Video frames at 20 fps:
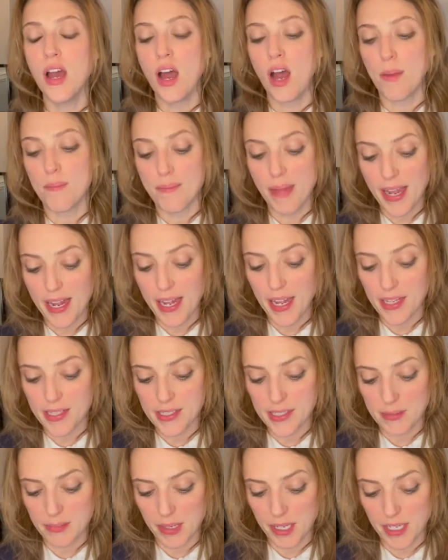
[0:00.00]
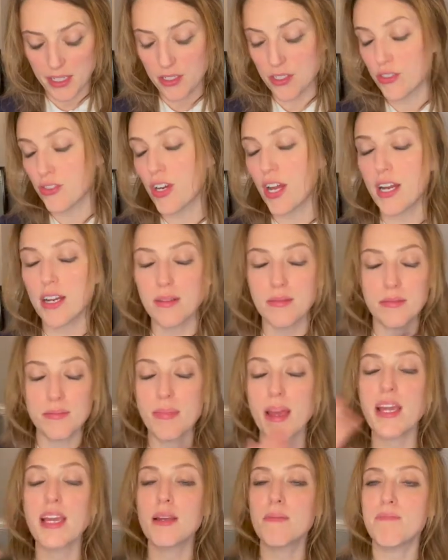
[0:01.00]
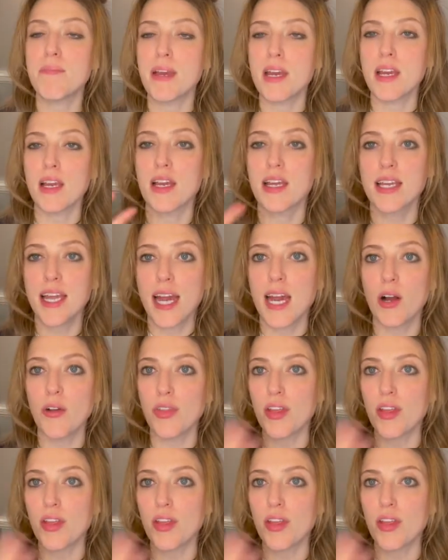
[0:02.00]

make ends meet, to try to make it big and get out.